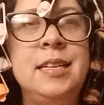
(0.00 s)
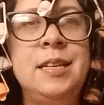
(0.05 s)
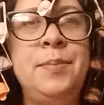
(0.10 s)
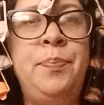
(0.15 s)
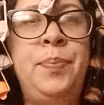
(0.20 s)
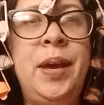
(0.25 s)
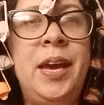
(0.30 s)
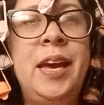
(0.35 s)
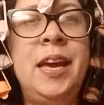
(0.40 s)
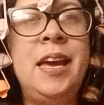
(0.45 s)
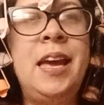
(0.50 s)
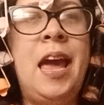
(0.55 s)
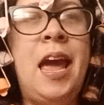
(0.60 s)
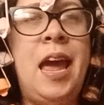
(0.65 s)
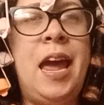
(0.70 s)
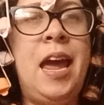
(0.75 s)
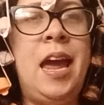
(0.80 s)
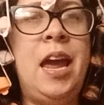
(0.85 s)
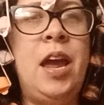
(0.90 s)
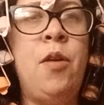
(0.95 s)
Being
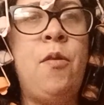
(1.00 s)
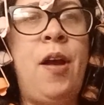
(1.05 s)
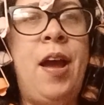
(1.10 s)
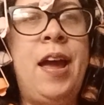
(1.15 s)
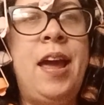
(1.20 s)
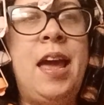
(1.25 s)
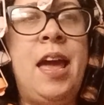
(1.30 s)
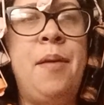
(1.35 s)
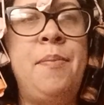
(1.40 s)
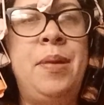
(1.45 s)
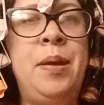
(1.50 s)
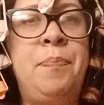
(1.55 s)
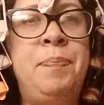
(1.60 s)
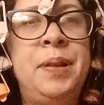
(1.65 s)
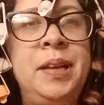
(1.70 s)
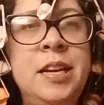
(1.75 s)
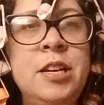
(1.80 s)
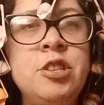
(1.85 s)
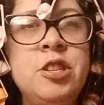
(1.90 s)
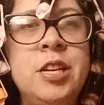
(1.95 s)
a right
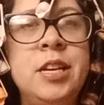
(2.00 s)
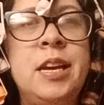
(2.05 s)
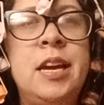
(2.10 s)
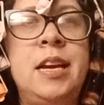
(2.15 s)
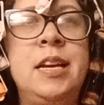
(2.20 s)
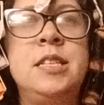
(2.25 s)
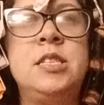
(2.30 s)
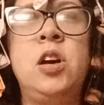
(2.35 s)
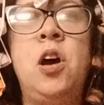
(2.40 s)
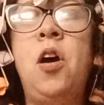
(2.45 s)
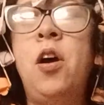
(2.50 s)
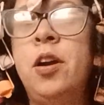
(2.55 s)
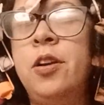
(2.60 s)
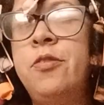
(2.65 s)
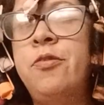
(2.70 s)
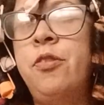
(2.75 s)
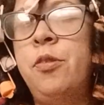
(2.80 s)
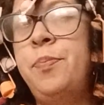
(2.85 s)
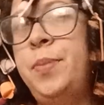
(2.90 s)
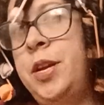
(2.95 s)
hemiplegic, it's
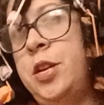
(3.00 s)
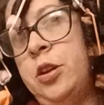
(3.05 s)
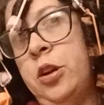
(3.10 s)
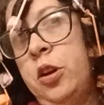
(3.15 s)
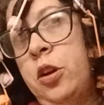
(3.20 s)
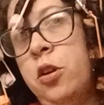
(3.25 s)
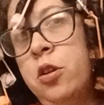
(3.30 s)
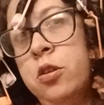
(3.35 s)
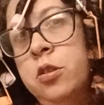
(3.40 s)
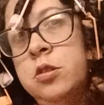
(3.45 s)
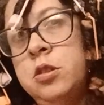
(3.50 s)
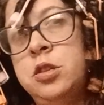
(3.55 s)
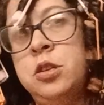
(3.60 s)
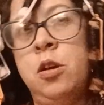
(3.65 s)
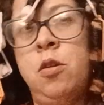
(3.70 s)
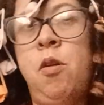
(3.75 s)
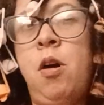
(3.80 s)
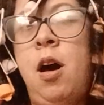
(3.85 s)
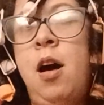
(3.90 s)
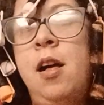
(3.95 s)
hard for me to curl,
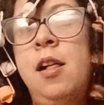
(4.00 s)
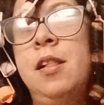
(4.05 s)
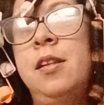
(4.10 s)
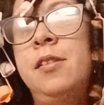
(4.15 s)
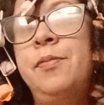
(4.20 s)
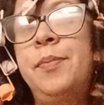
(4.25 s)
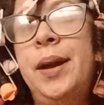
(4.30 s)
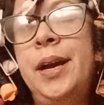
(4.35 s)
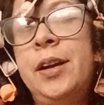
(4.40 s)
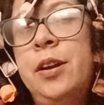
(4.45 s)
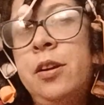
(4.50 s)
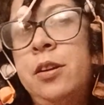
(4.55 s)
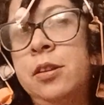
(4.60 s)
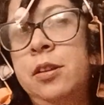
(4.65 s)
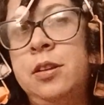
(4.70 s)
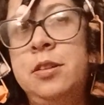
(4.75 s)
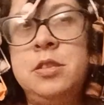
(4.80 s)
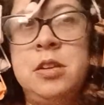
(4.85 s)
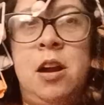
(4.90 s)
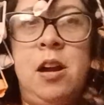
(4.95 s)
so all of my
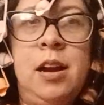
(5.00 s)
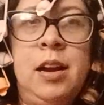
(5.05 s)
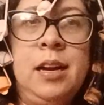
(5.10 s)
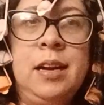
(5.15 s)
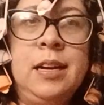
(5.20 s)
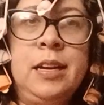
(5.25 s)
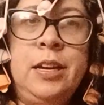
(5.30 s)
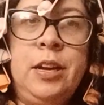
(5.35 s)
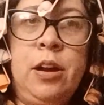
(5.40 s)
curlers aren't,